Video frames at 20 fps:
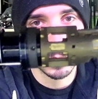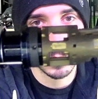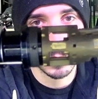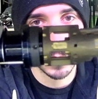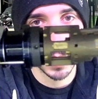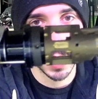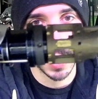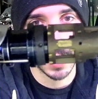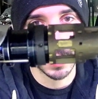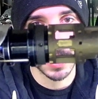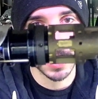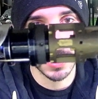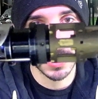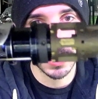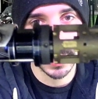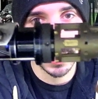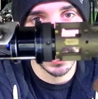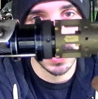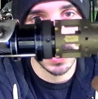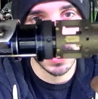And this
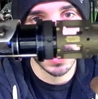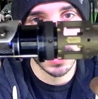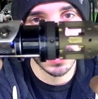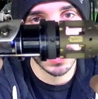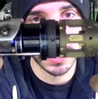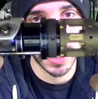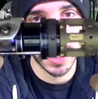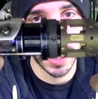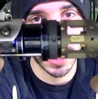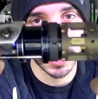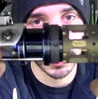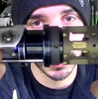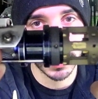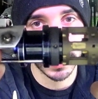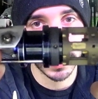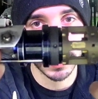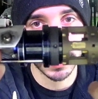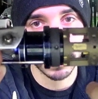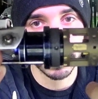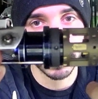is
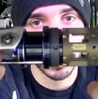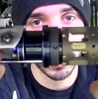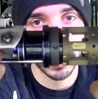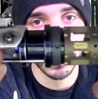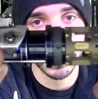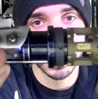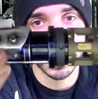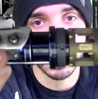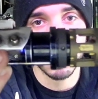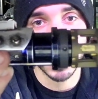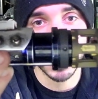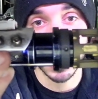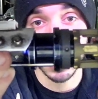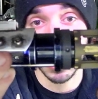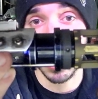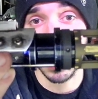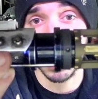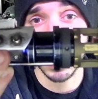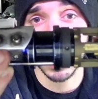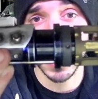actually supposed to be an
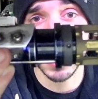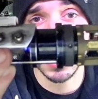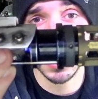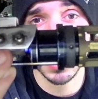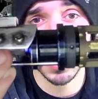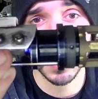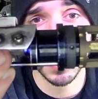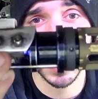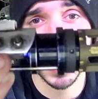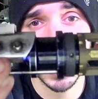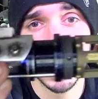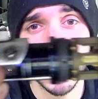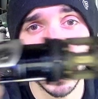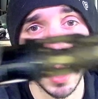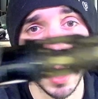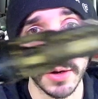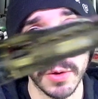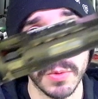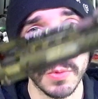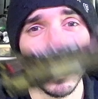OLED screen.
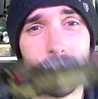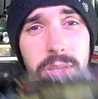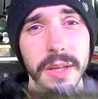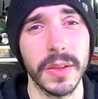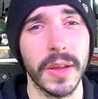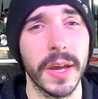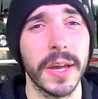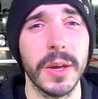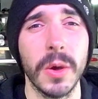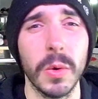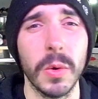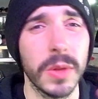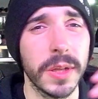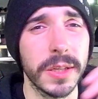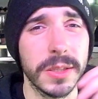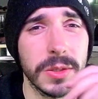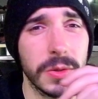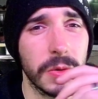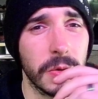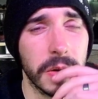I don't really like
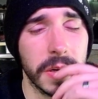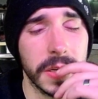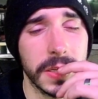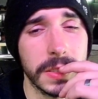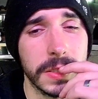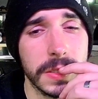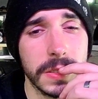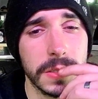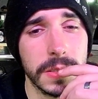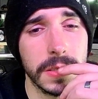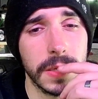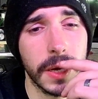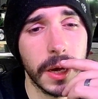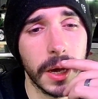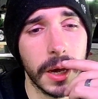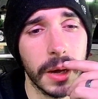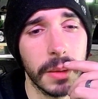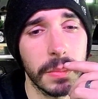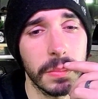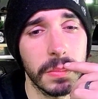OLED screens
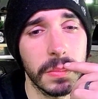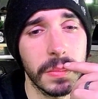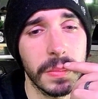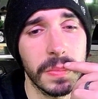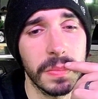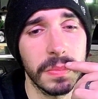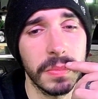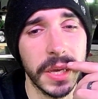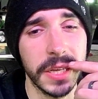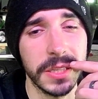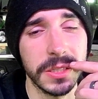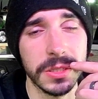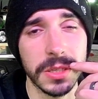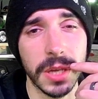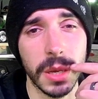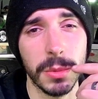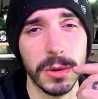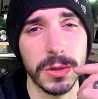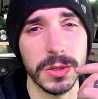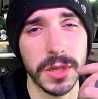in
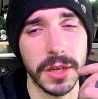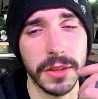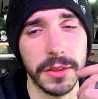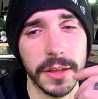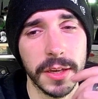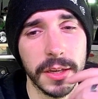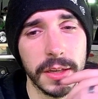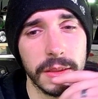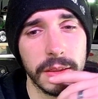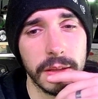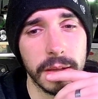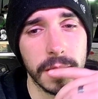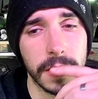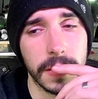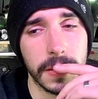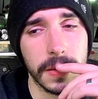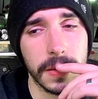Sabers. I think that